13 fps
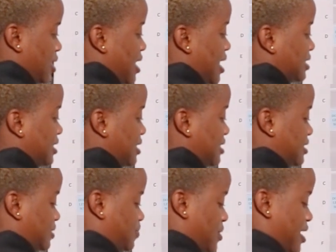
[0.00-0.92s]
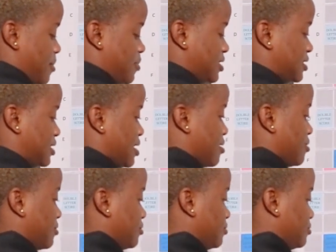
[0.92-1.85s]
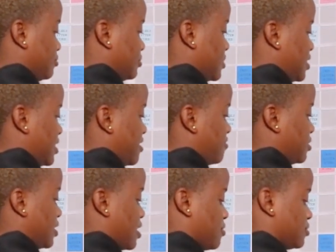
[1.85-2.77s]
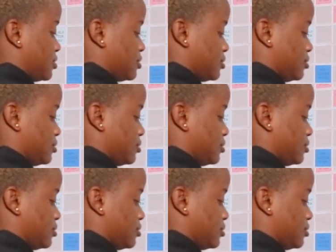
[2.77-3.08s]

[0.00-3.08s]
Let's say this is player B's tile, 7 tiles.